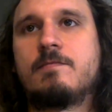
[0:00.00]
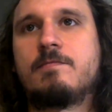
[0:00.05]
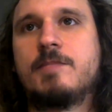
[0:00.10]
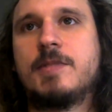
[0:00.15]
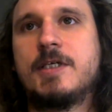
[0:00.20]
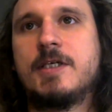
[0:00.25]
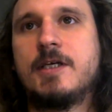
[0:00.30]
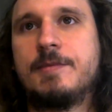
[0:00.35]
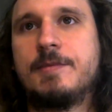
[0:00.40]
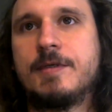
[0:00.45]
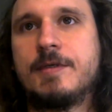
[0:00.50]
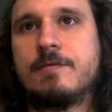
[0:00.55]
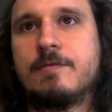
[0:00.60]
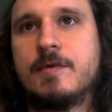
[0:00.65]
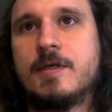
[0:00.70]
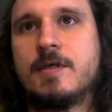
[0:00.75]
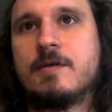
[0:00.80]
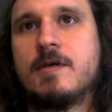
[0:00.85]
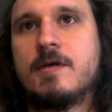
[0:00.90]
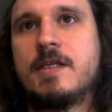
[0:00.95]
becoming
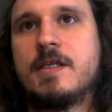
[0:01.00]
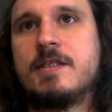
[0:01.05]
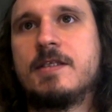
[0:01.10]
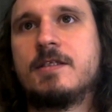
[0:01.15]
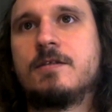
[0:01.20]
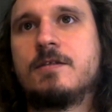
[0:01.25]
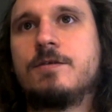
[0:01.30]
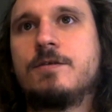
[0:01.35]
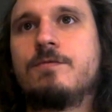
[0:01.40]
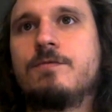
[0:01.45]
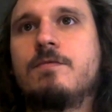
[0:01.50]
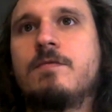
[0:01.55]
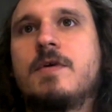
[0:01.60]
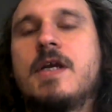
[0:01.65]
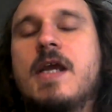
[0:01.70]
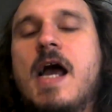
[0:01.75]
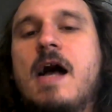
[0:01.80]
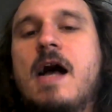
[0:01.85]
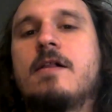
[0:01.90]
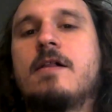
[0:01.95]
real, and these new
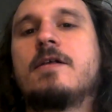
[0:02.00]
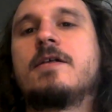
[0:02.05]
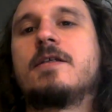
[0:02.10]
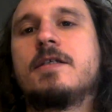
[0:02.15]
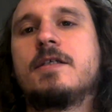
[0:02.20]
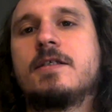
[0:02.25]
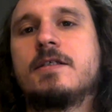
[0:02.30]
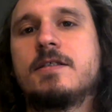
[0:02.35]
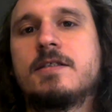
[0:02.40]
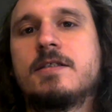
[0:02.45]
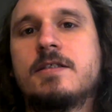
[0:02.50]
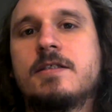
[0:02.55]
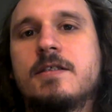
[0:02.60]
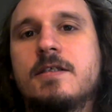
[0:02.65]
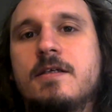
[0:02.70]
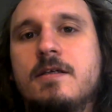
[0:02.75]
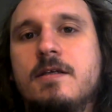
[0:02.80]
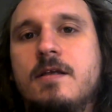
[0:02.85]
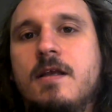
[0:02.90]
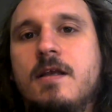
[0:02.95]

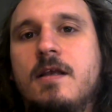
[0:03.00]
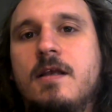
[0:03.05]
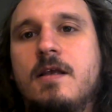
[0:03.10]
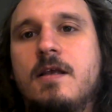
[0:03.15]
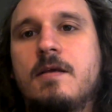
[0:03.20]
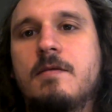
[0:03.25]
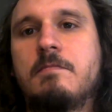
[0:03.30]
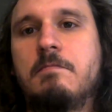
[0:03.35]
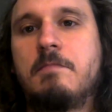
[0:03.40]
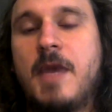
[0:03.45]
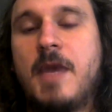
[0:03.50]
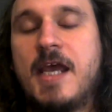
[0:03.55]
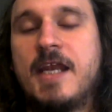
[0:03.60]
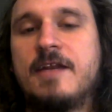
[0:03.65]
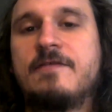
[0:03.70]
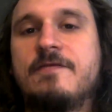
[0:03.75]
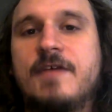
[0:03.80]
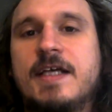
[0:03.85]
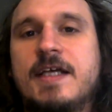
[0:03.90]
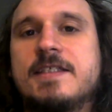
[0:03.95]
realities
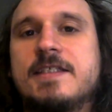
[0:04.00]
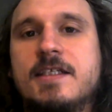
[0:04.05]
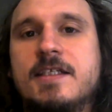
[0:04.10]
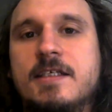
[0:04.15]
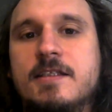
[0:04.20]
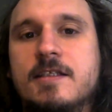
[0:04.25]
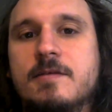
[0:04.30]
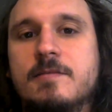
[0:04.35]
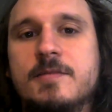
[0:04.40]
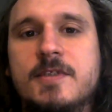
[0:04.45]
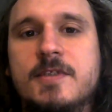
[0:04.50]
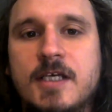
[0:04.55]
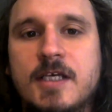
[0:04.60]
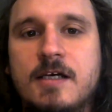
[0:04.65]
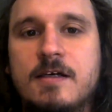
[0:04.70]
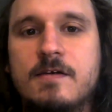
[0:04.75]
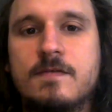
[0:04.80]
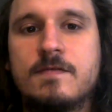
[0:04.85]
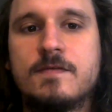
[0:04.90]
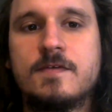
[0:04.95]
manifesting
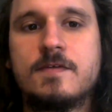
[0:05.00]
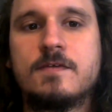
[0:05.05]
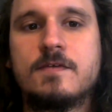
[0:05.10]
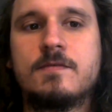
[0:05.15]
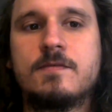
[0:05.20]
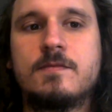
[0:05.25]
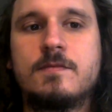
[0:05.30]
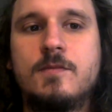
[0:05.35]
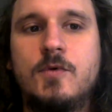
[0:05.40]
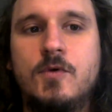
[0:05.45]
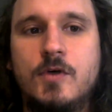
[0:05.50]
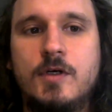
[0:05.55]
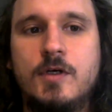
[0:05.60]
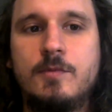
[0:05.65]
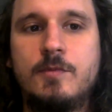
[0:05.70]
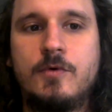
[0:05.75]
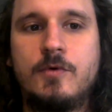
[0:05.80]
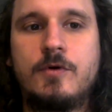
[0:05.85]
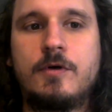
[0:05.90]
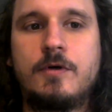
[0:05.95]
themselves more
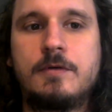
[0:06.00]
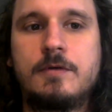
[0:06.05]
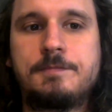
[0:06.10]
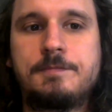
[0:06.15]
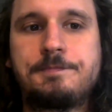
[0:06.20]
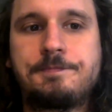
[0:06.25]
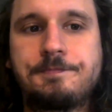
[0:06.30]
and more.